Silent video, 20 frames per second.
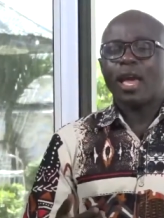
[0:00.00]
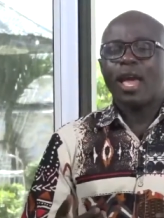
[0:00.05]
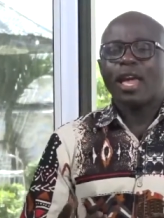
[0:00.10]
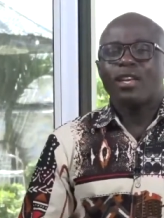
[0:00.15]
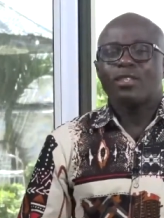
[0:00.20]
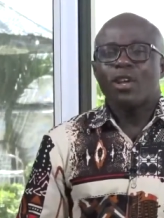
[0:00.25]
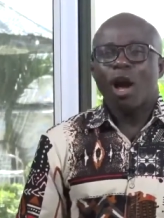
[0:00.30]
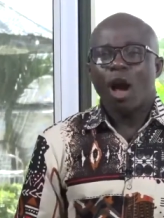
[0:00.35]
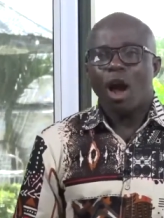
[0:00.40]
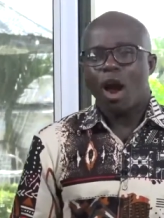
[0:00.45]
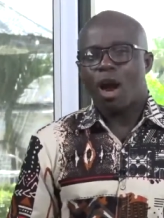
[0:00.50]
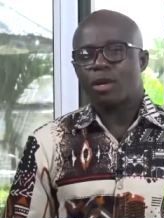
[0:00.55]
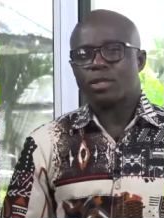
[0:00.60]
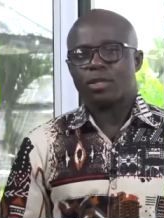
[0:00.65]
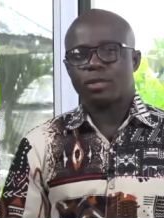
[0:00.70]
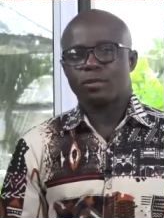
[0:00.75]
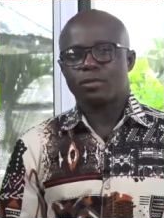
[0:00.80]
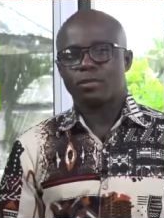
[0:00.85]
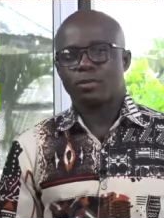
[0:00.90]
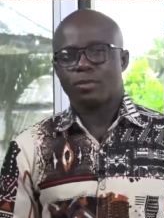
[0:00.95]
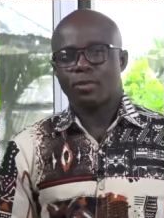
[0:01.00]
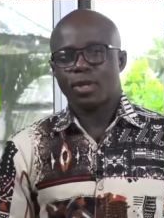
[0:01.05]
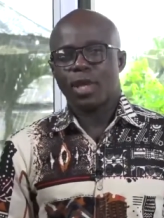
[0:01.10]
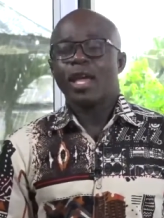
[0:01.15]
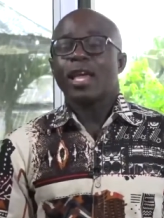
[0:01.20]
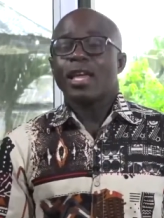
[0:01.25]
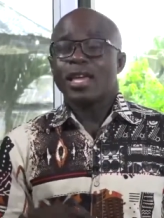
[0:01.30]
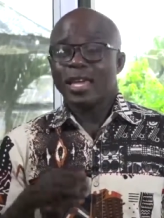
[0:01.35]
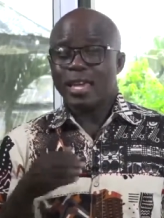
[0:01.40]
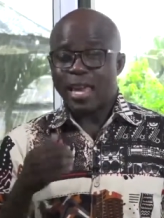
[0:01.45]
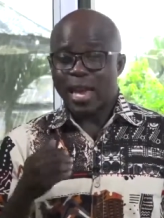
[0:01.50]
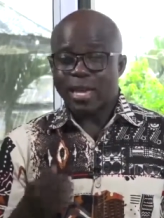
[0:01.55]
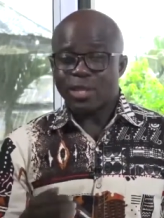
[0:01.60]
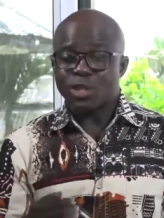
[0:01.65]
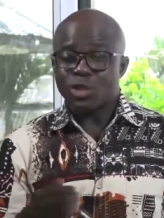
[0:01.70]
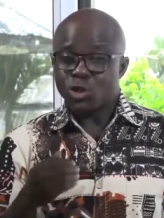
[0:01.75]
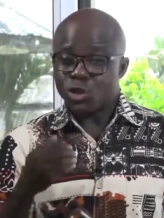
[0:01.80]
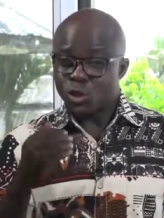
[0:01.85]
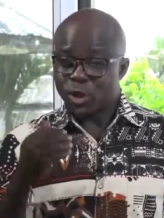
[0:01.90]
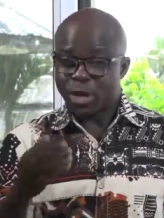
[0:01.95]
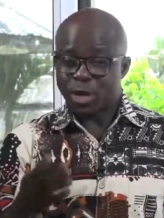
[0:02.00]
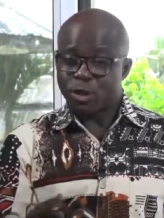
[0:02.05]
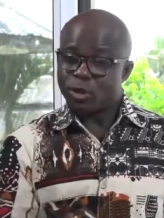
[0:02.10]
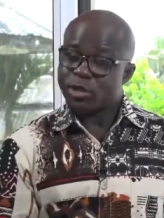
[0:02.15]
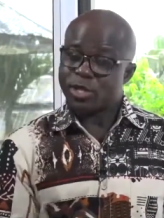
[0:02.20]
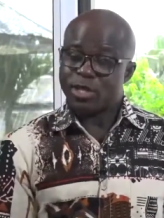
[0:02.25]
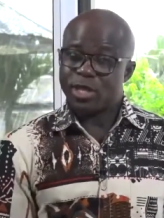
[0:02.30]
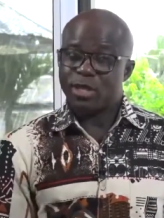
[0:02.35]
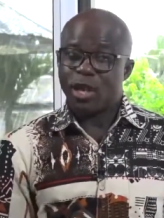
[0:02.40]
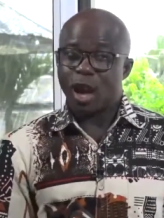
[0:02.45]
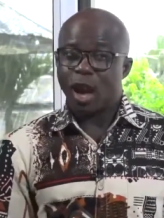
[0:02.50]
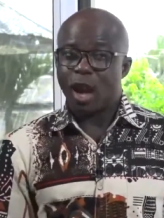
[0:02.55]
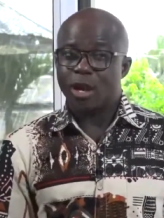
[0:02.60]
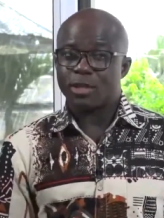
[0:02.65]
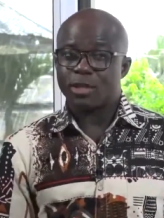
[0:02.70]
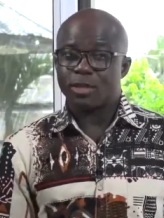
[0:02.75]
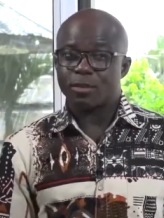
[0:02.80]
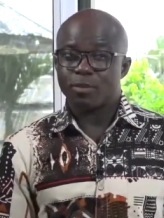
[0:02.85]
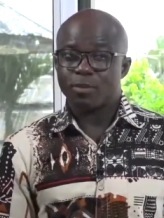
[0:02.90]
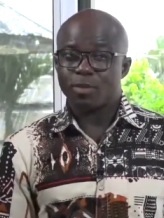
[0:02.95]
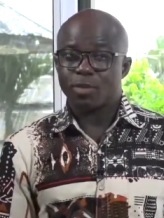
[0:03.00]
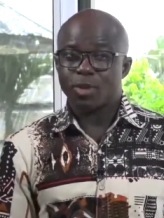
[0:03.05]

is the heart. Yes, you cannot see the heart.